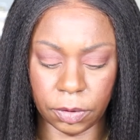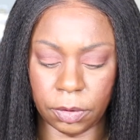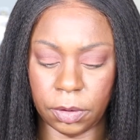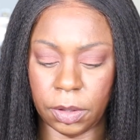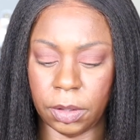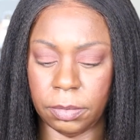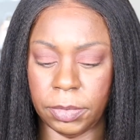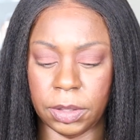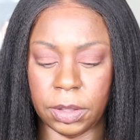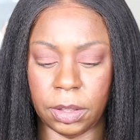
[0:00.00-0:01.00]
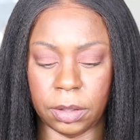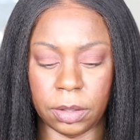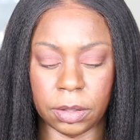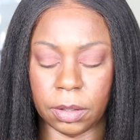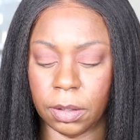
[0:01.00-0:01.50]
Okay, let me take
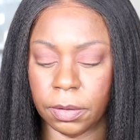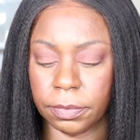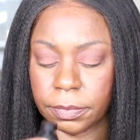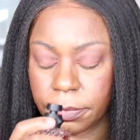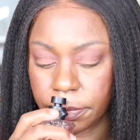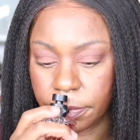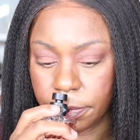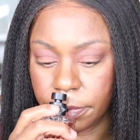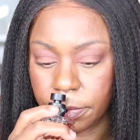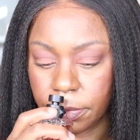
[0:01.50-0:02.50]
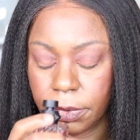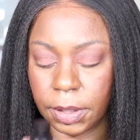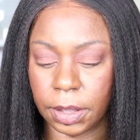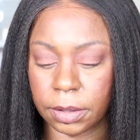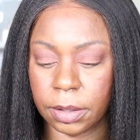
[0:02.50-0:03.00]
this off.
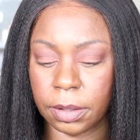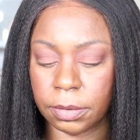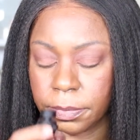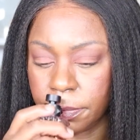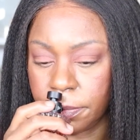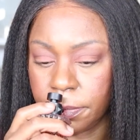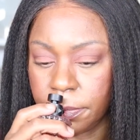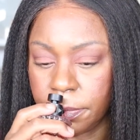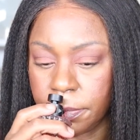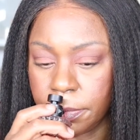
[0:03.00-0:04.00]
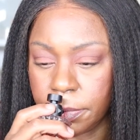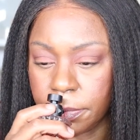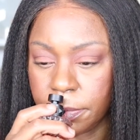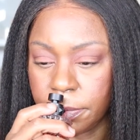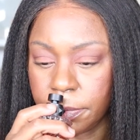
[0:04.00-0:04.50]
Well, actually, I'm, I
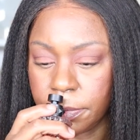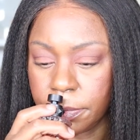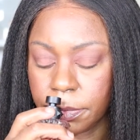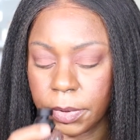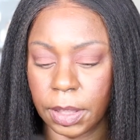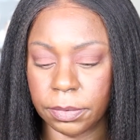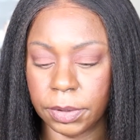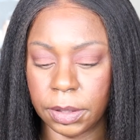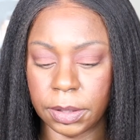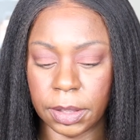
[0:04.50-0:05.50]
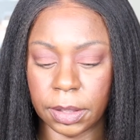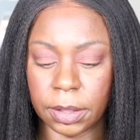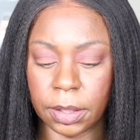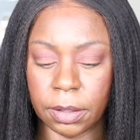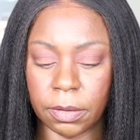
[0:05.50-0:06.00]
am i need to take
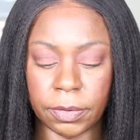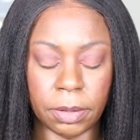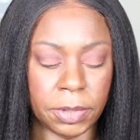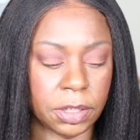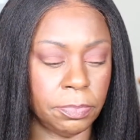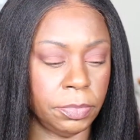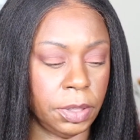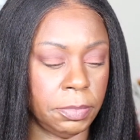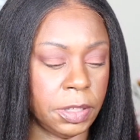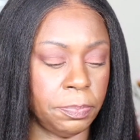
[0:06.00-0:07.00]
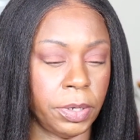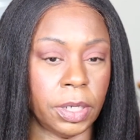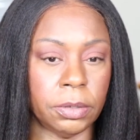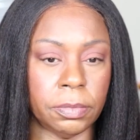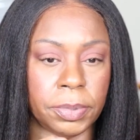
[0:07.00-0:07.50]
that off. Let me let me spray
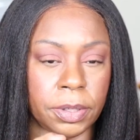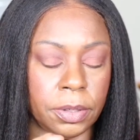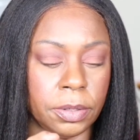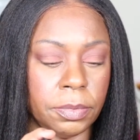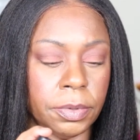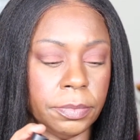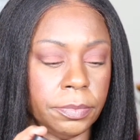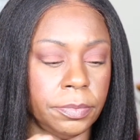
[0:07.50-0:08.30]
a little bit of this one.